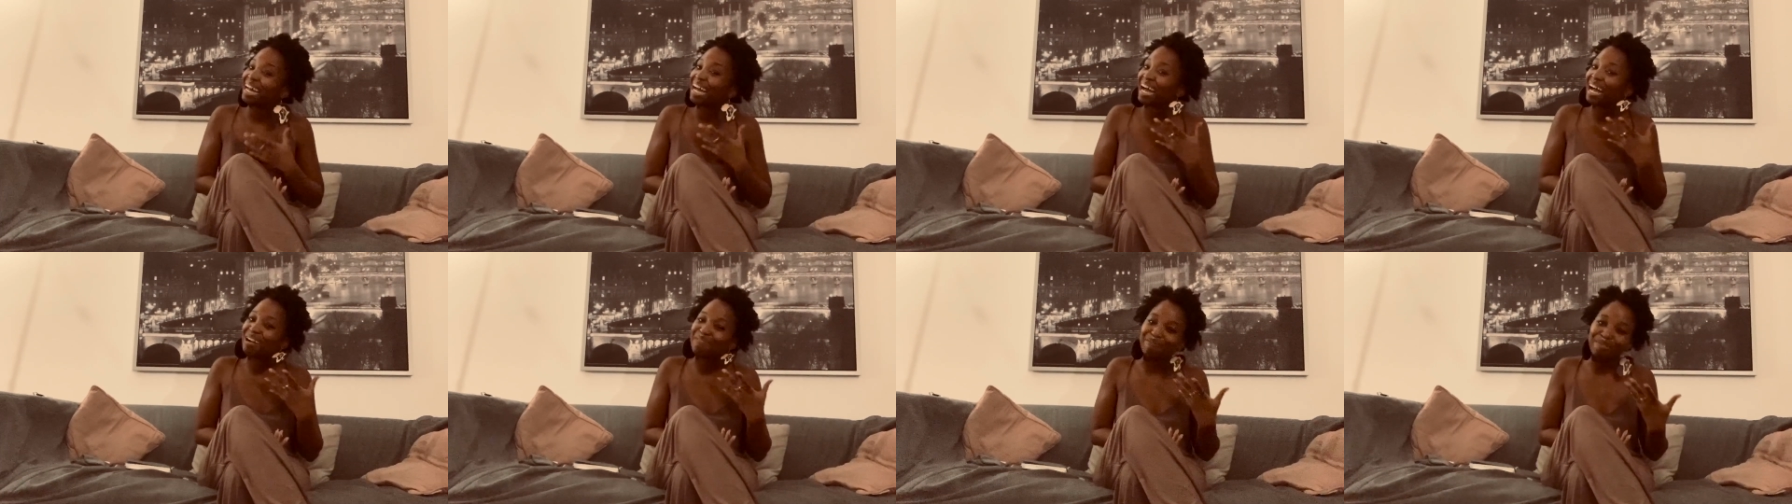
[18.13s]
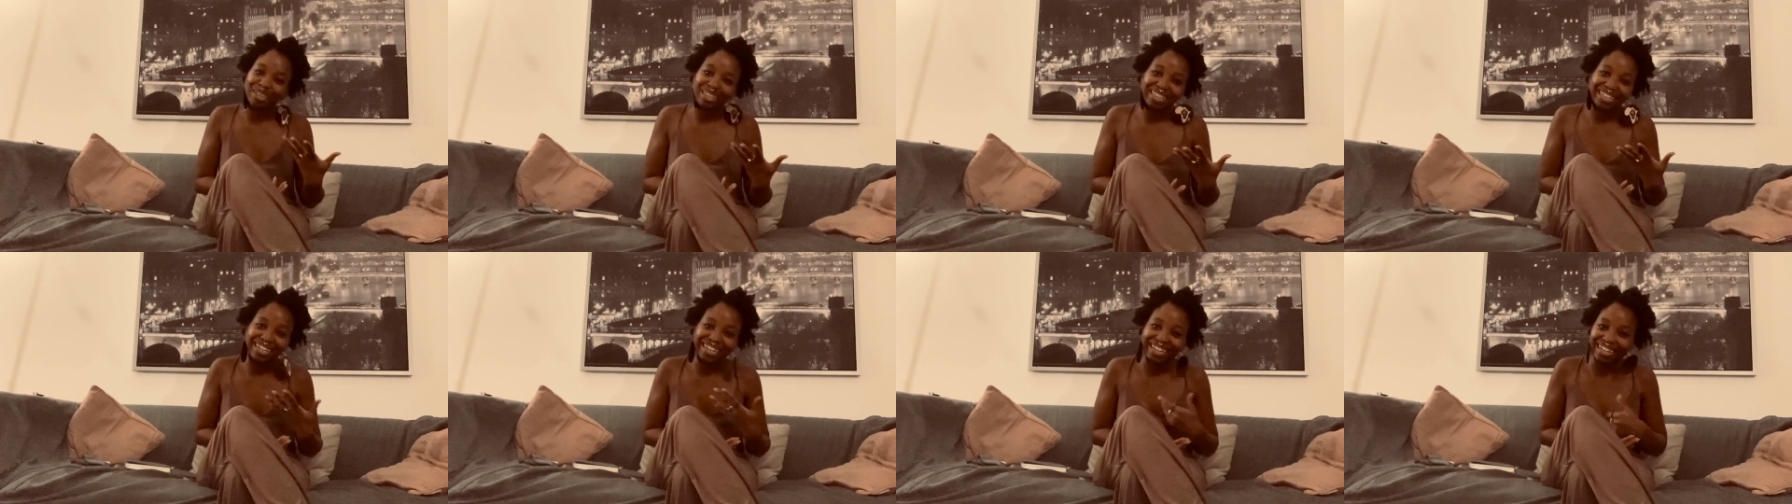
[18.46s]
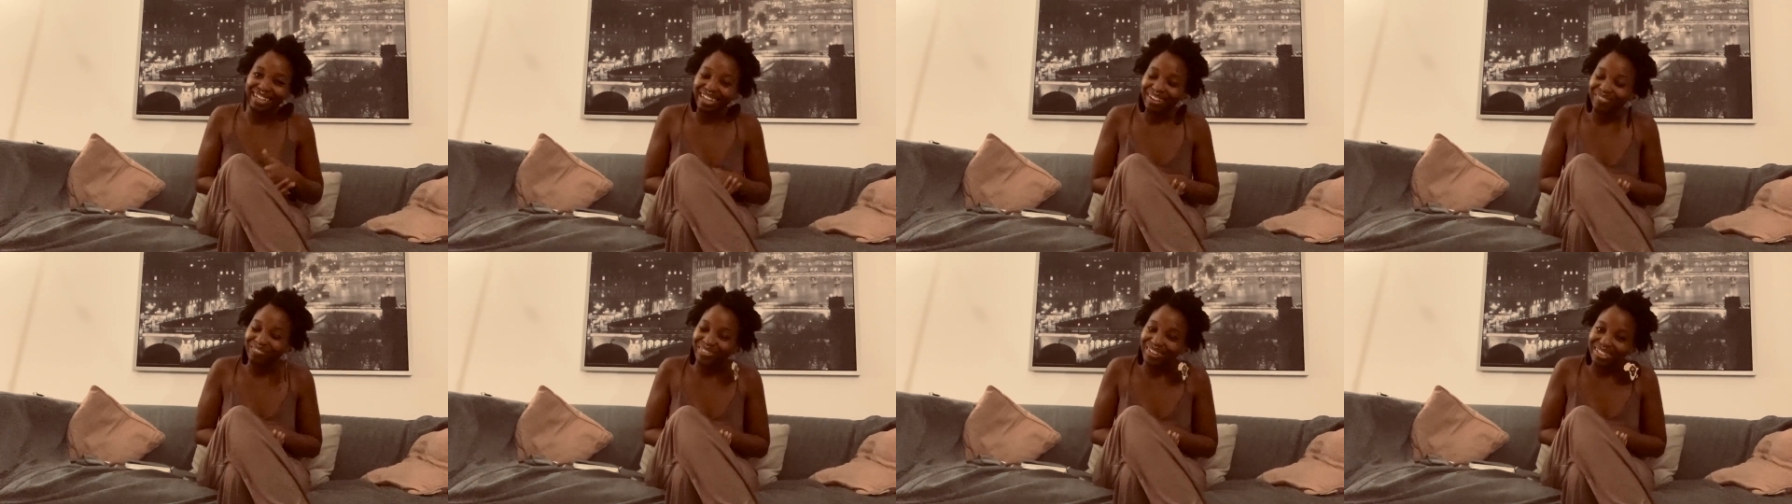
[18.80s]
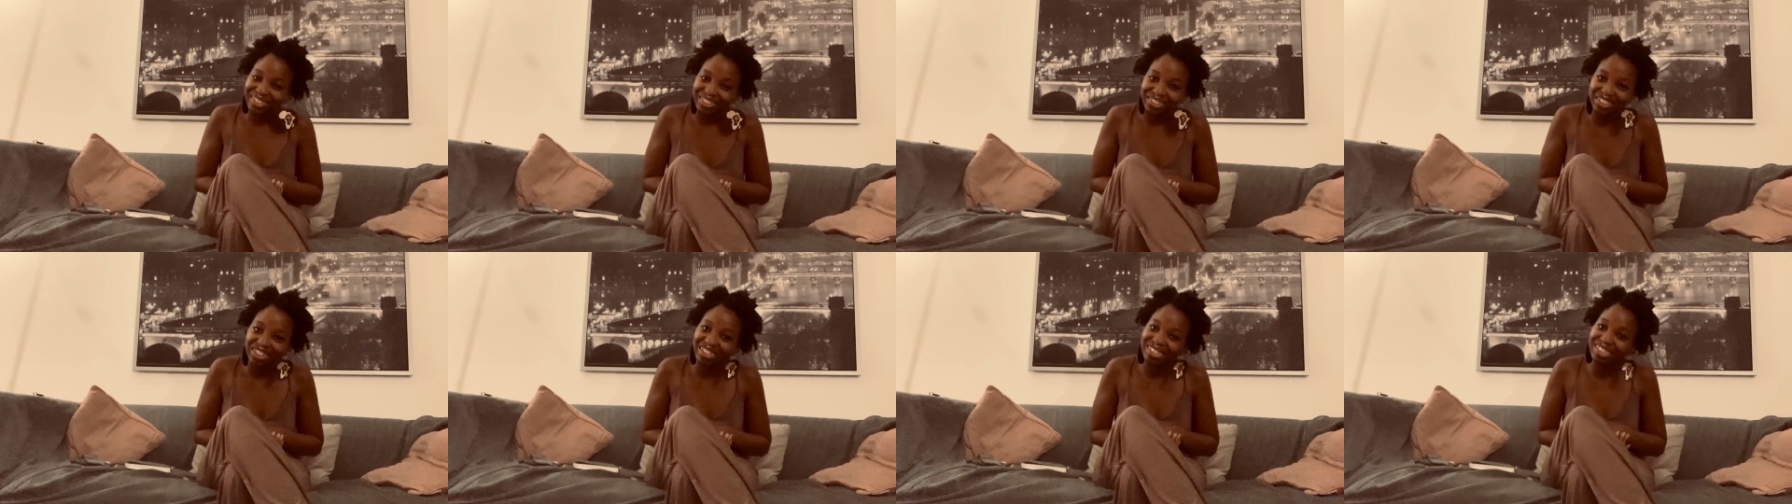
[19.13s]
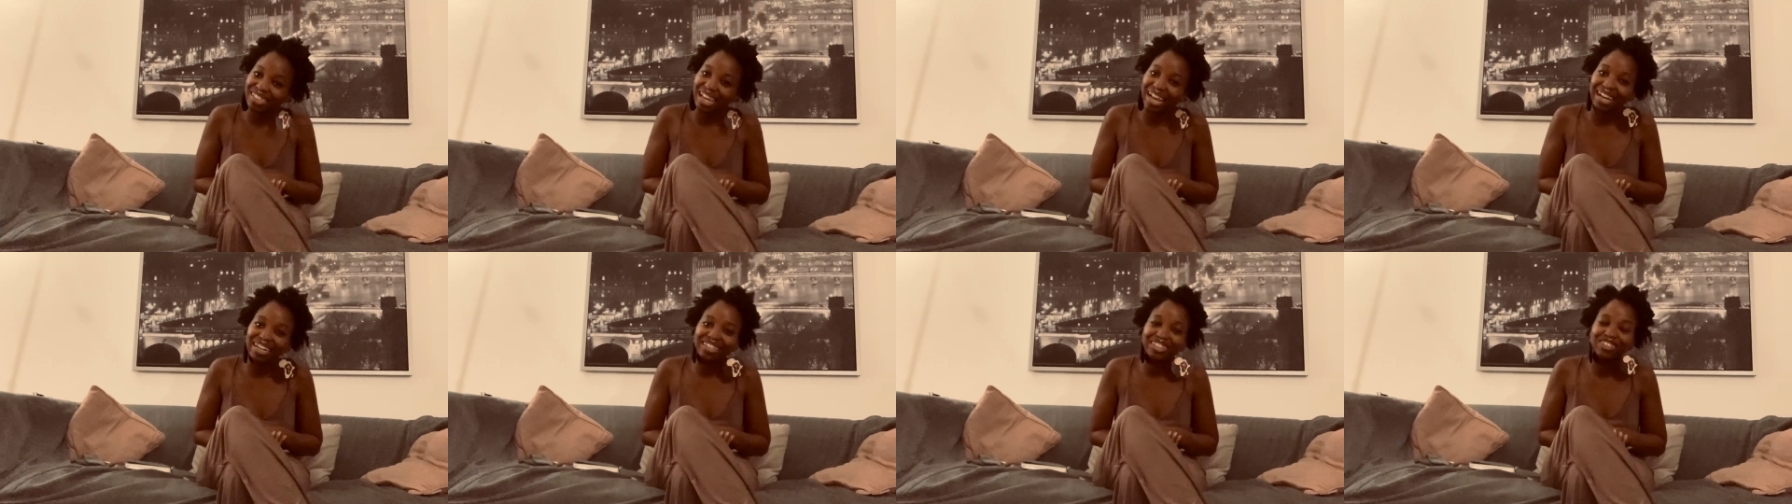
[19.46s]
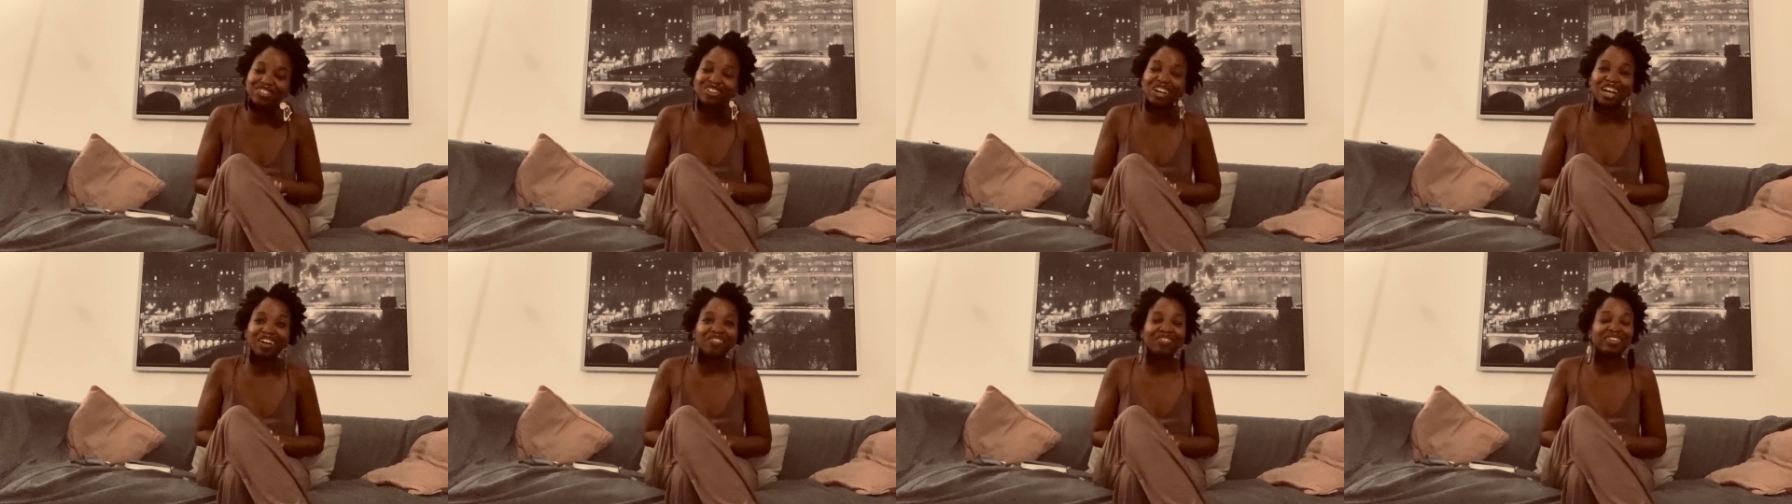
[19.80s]
I'm Aliaya Adventures. I
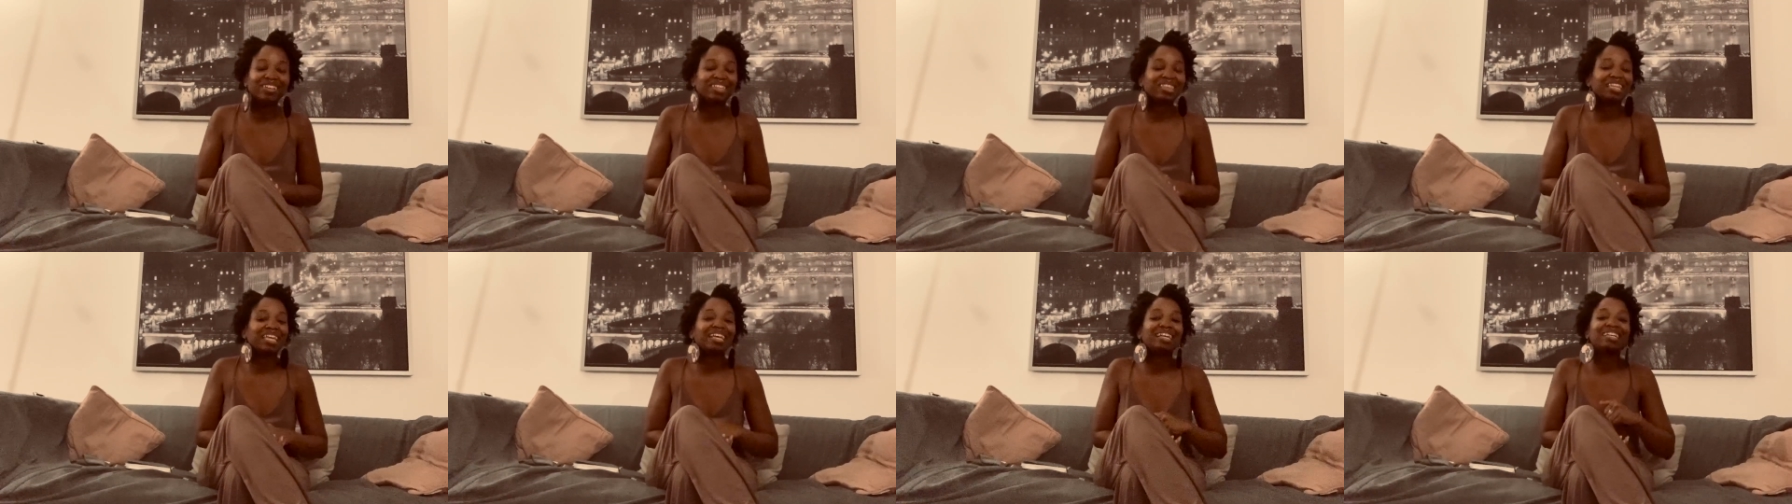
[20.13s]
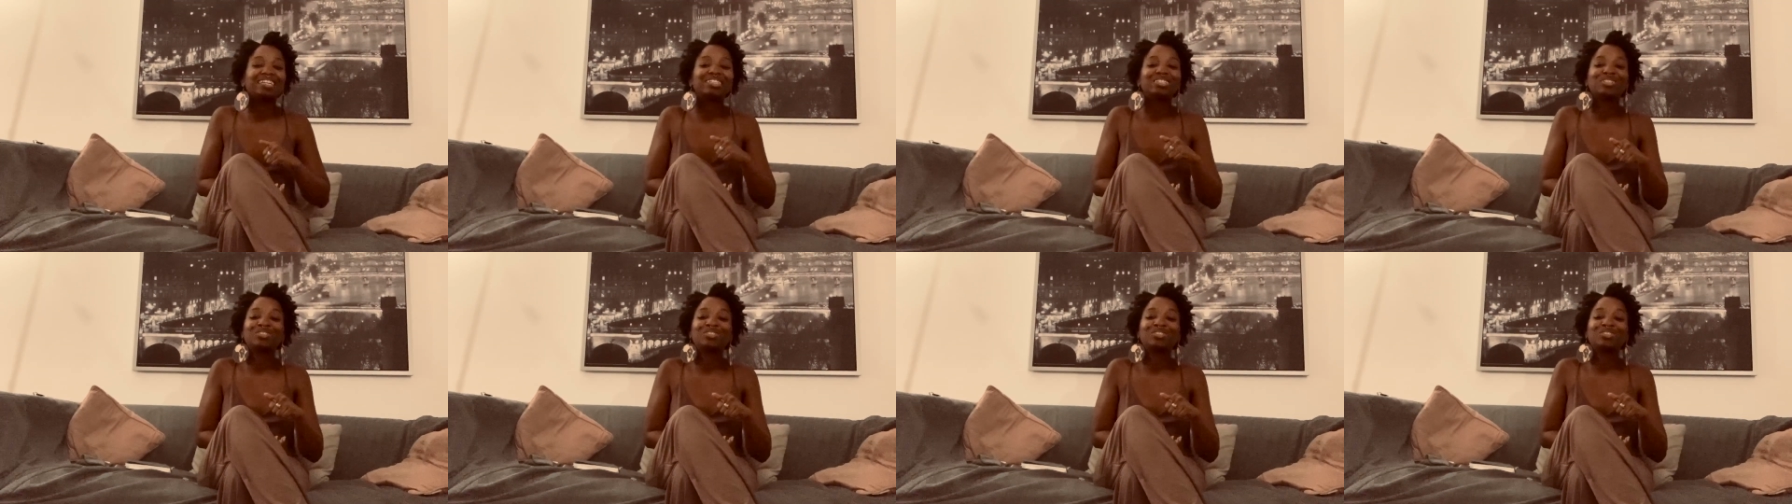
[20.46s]
do everything